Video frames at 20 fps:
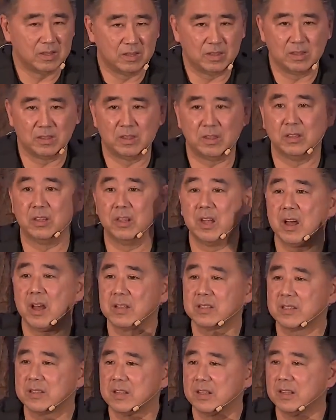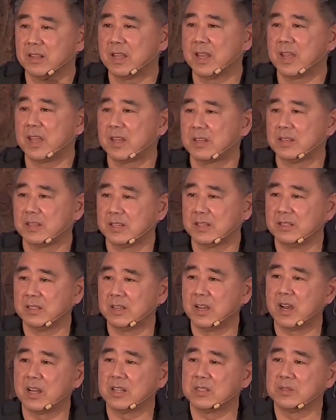the laws of the land and
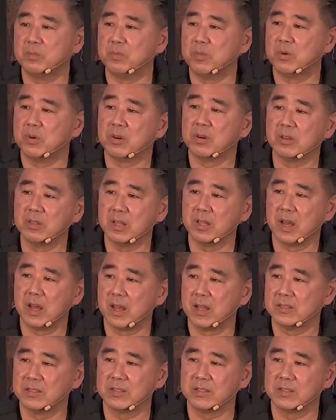God's moral laws.